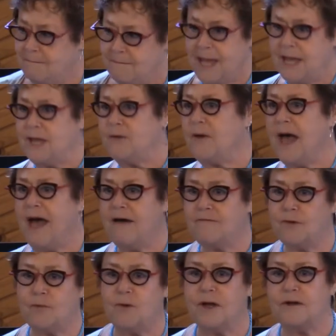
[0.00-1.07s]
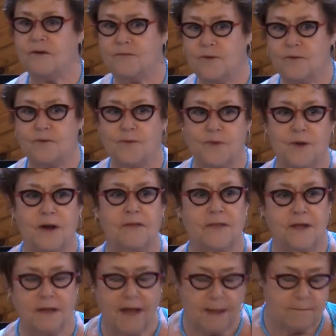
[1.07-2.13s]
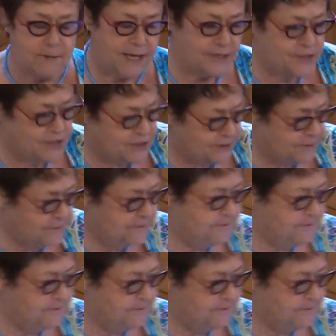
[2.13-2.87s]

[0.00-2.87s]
May you have a wonderful 4th, and God bless you.